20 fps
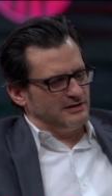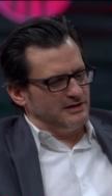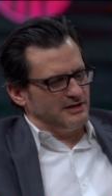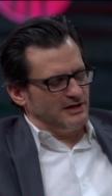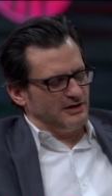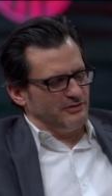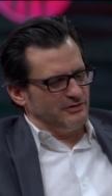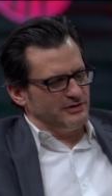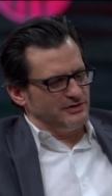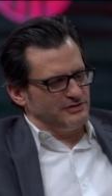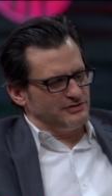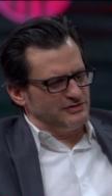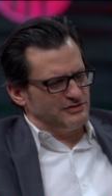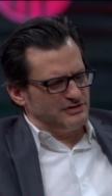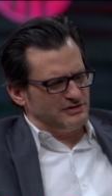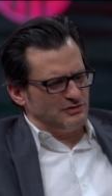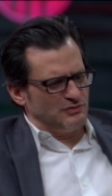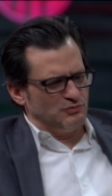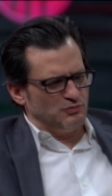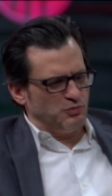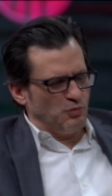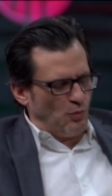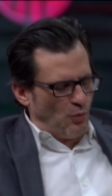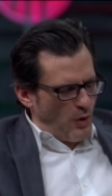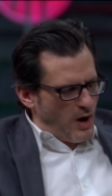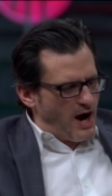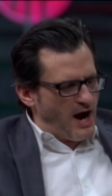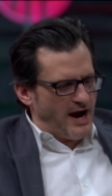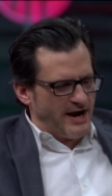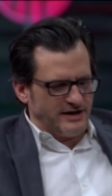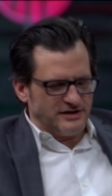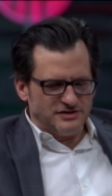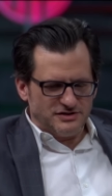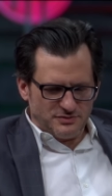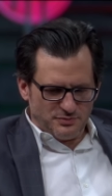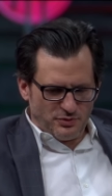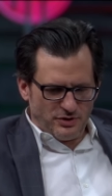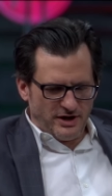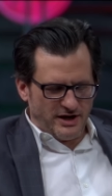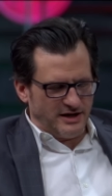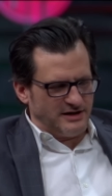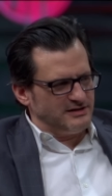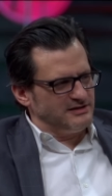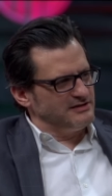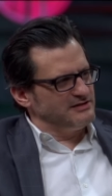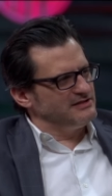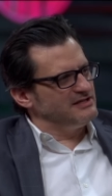there is widespread